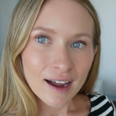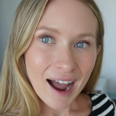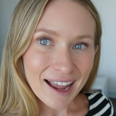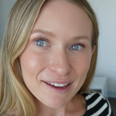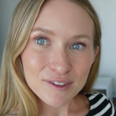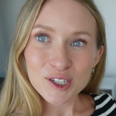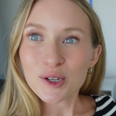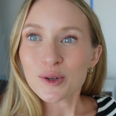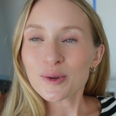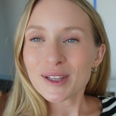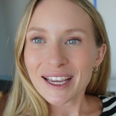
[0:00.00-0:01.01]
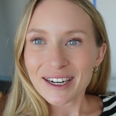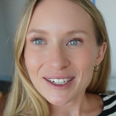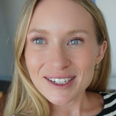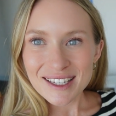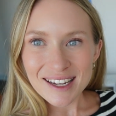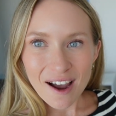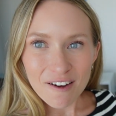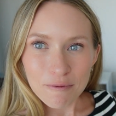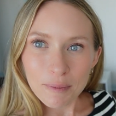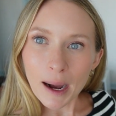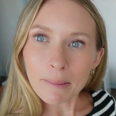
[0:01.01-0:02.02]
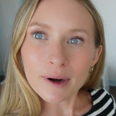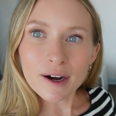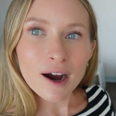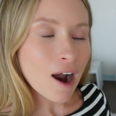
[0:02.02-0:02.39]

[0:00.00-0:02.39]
I have 2 layers of primer